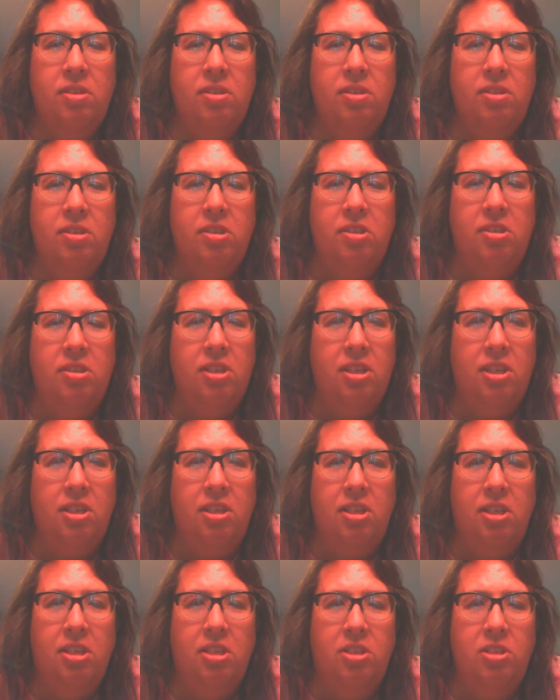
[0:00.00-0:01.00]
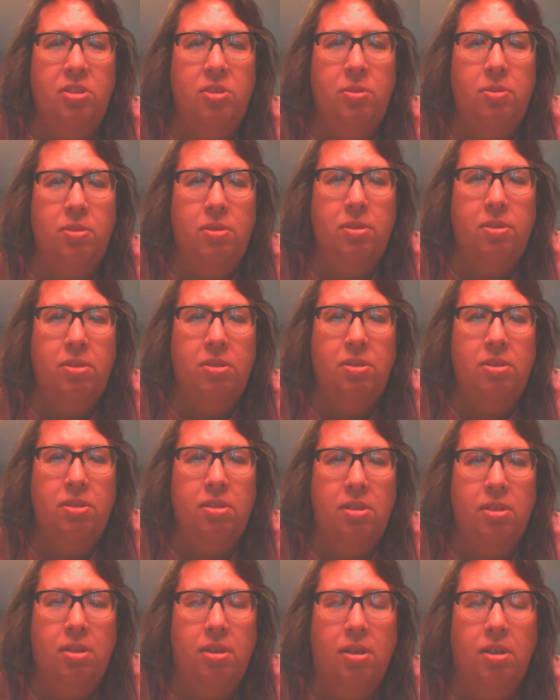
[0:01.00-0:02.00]
just like Dead Source,
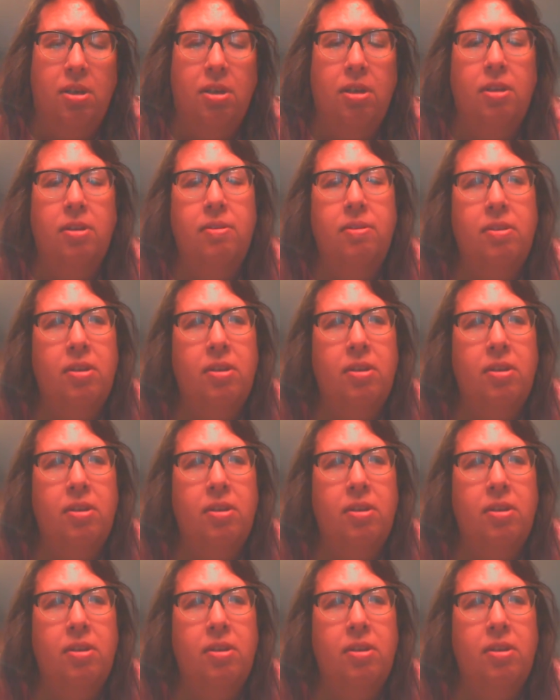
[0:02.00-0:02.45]
you know?